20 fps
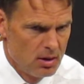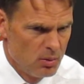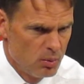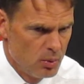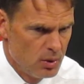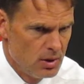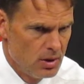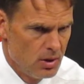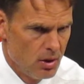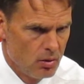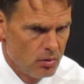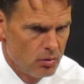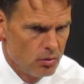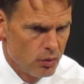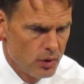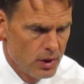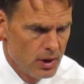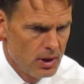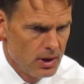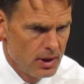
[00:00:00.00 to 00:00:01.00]
we don't
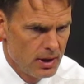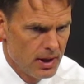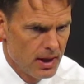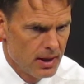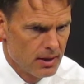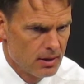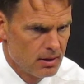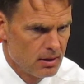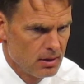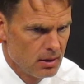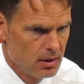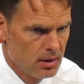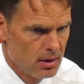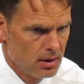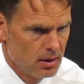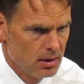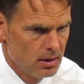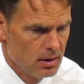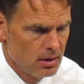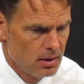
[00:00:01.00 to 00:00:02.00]
really get
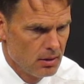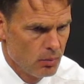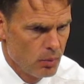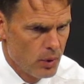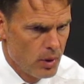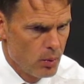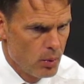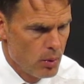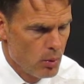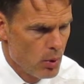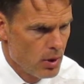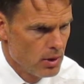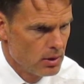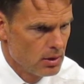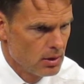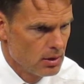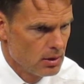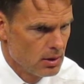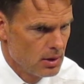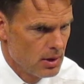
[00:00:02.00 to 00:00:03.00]
in where we
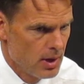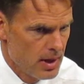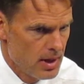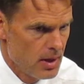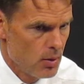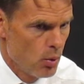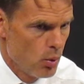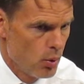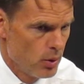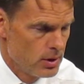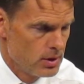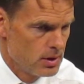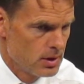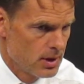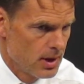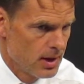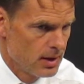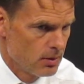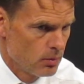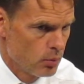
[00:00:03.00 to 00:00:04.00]
wanted. They always
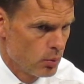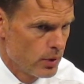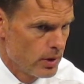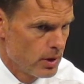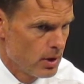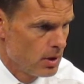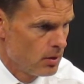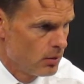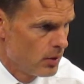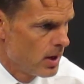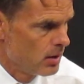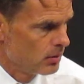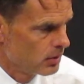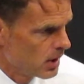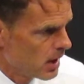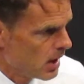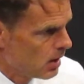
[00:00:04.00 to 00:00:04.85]
get where, around